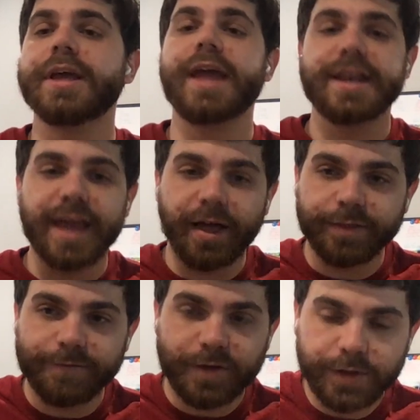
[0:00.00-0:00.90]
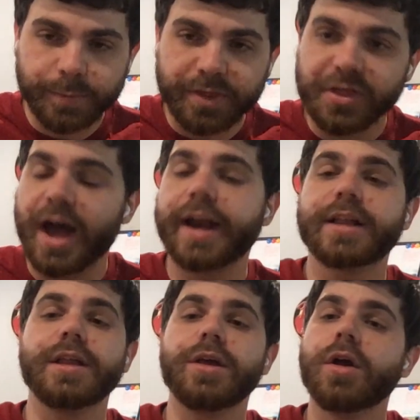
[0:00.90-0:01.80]
Get down the field
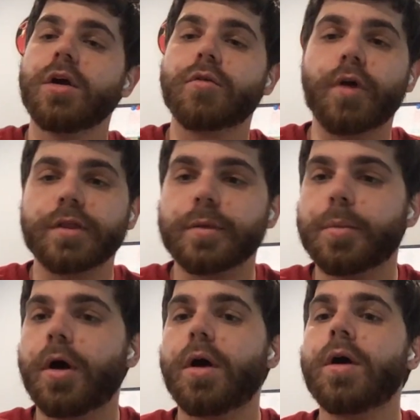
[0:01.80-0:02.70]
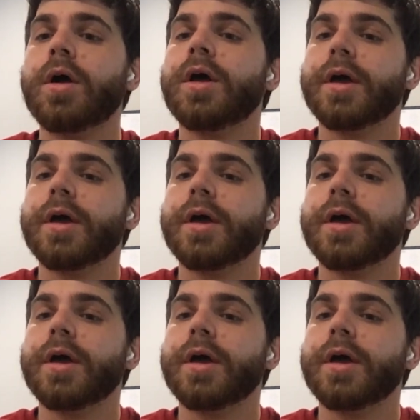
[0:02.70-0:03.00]
methodically, run the ball,